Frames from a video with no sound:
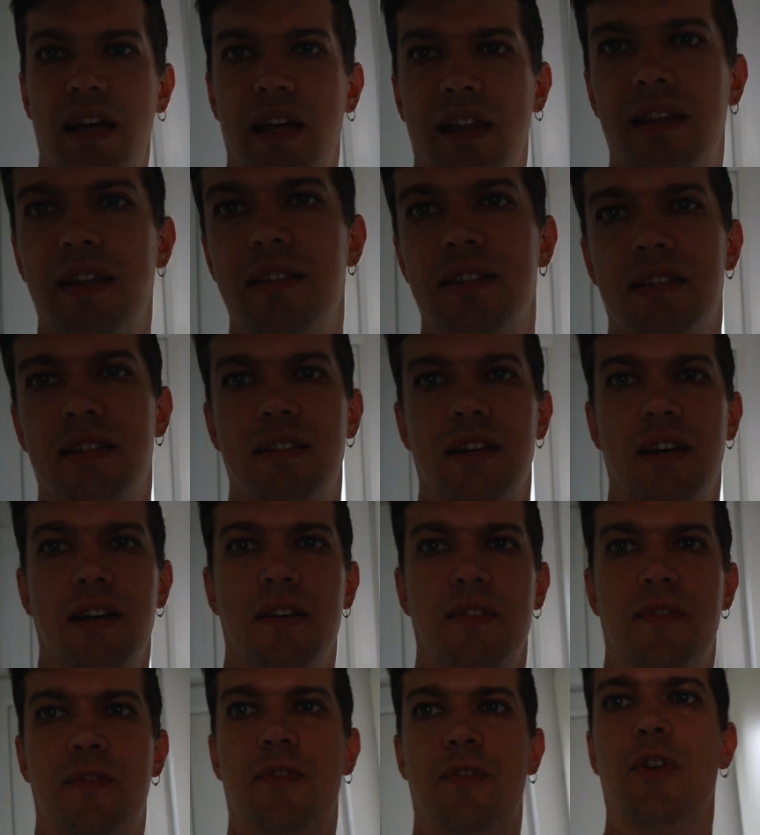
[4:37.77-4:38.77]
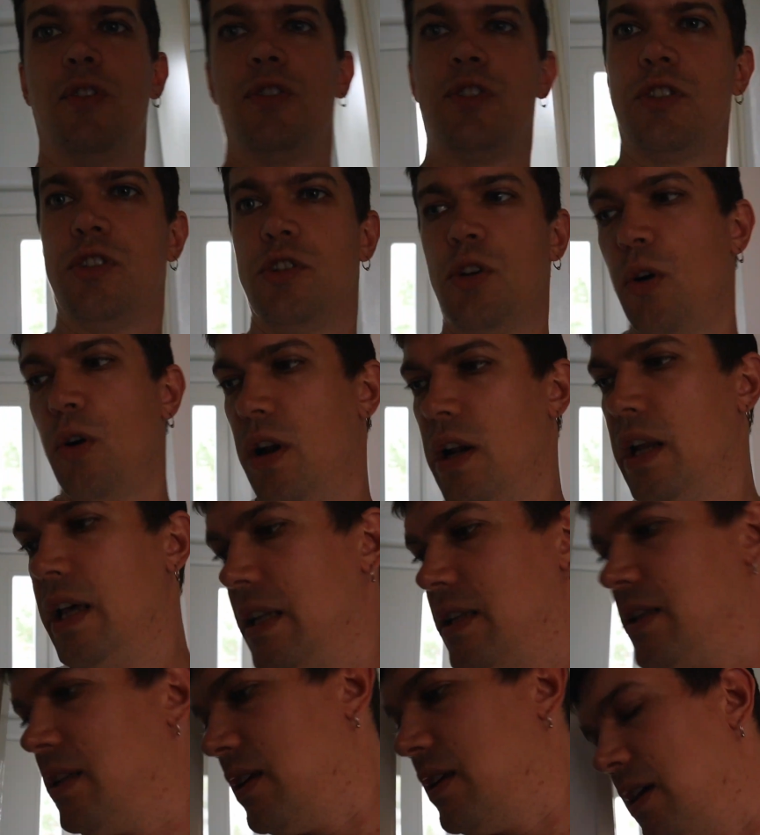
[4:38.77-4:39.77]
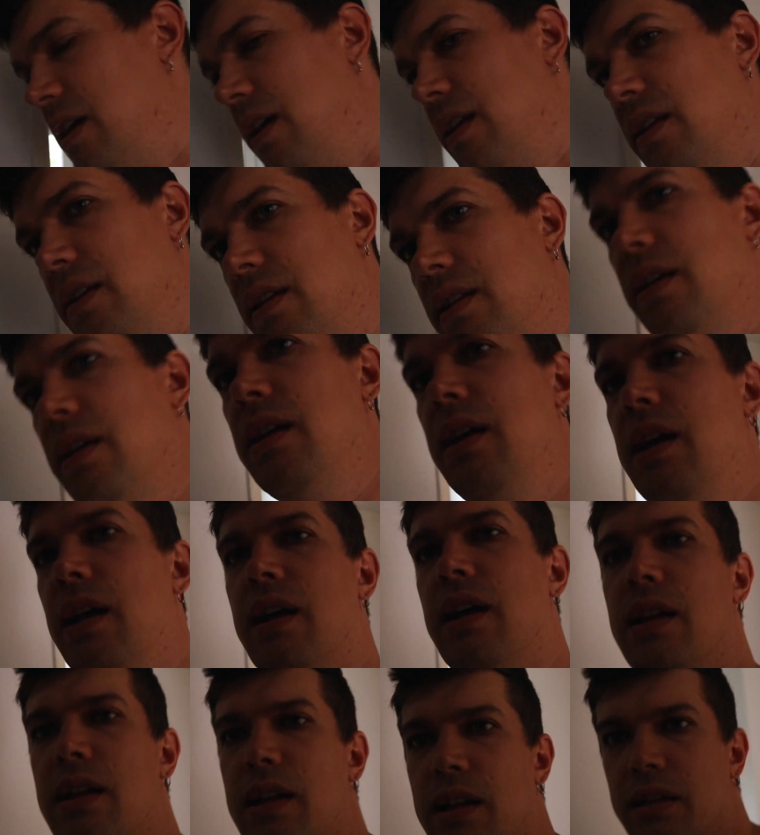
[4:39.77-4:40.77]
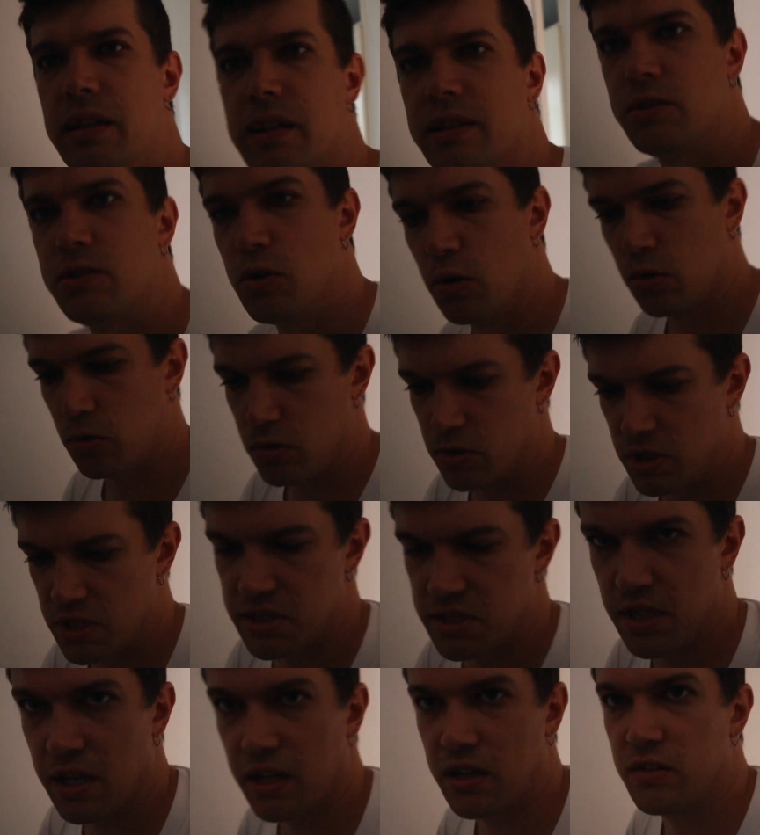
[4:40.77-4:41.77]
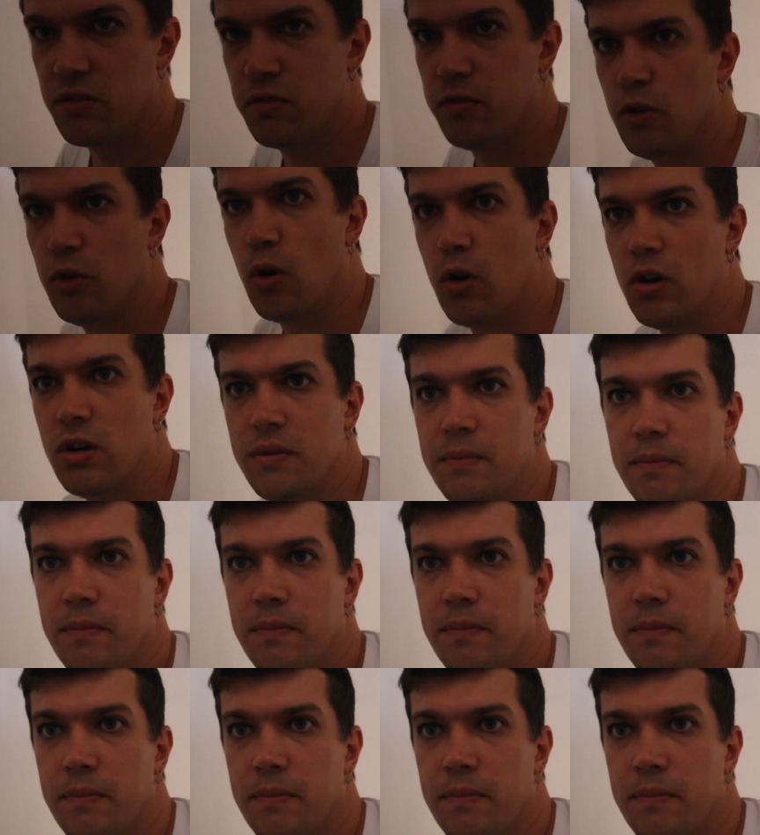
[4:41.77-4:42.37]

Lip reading: This is a first toilet, and let's go to the second floor.